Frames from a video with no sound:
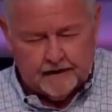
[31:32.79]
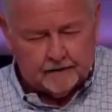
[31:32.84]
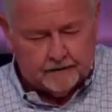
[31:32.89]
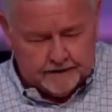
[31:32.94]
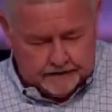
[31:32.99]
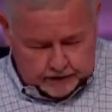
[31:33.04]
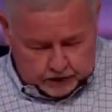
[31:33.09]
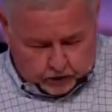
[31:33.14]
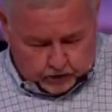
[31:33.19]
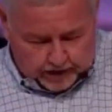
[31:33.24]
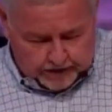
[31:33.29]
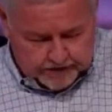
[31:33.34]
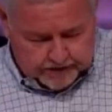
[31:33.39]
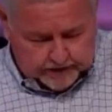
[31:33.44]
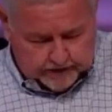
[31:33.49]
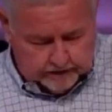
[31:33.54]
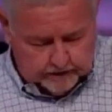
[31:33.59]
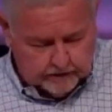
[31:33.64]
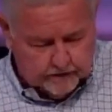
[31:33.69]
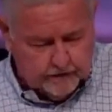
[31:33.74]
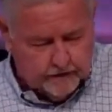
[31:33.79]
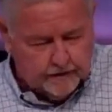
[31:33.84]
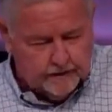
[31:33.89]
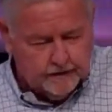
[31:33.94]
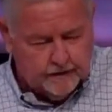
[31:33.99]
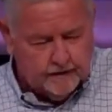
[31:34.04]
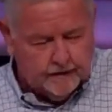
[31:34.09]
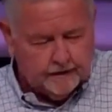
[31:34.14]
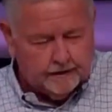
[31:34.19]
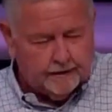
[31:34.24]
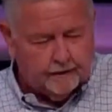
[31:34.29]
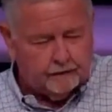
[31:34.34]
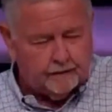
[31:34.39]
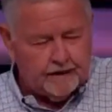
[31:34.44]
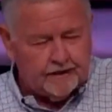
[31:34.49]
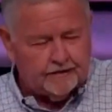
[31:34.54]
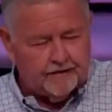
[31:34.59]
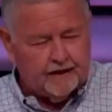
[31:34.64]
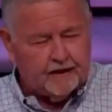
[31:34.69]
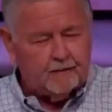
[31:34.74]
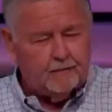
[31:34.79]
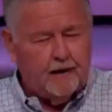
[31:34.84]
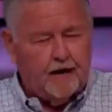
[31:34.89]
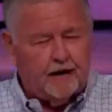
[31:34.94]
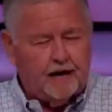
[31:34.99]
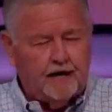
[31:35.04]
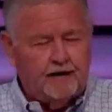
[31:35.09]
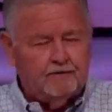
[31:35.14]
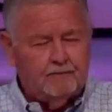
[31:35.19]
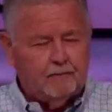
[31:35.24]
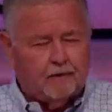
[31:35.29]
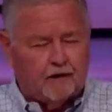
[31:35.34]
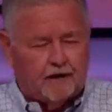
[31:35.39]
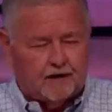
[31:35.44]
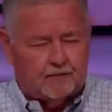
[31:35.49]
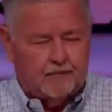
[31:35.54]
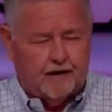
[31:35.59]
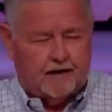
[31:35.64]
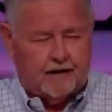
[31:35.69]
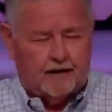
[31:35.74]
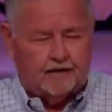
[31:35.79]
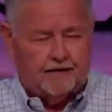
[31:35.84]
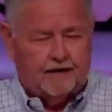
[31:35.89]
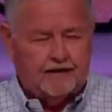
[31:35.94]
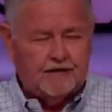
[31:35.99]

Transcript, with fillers: They don't need to question, and when you think about it, even pray about it.